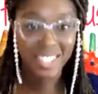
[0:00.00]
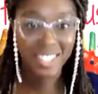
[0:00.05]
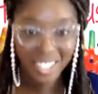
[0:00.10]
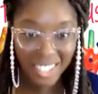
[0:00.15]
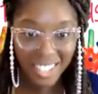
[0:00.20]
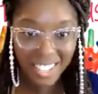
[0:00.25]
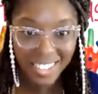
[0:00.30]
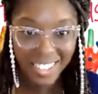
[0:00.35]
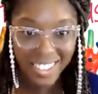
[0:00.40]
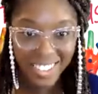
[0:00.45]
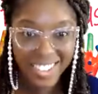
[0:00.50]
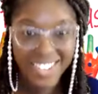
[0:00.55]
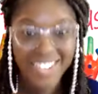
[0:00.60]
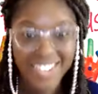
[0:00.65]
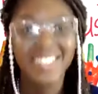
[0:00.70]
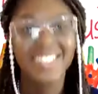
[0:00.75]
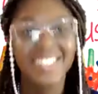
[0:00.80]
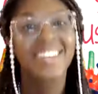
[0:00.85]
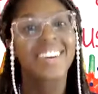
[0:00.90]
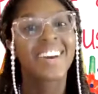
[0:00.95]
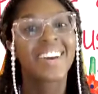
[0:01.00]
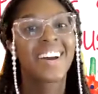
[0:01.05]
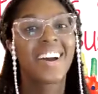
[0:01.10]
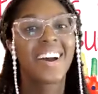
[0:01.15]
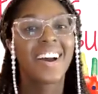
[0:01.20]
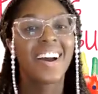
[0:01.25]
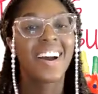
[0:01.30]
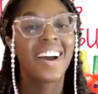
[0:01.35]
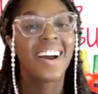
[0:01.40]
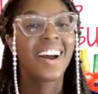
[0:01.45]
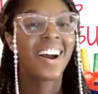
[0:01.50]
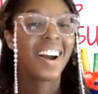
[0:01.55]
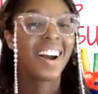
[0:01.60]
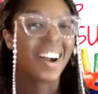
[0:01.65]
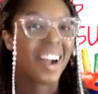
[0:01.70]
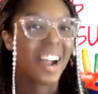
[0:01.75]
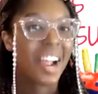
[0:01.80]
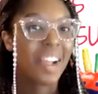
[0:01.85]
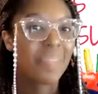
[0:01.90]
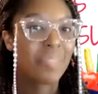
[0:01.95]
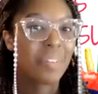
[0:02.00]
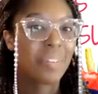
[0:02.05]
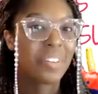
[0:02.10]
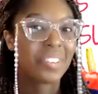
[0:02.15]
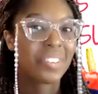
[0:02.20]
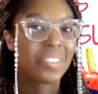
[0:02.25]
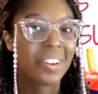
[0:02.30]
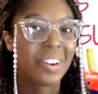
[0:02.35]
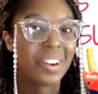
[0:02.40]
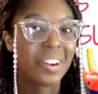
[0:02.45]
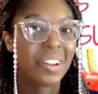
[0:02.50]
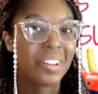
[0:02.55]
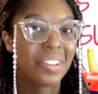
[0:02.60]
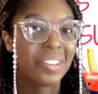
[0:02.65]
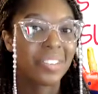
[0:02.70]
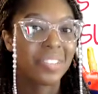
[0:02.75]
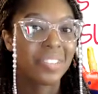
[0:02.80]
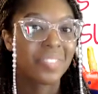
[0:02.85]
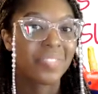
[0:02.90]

Jesus. All right, boys and girls.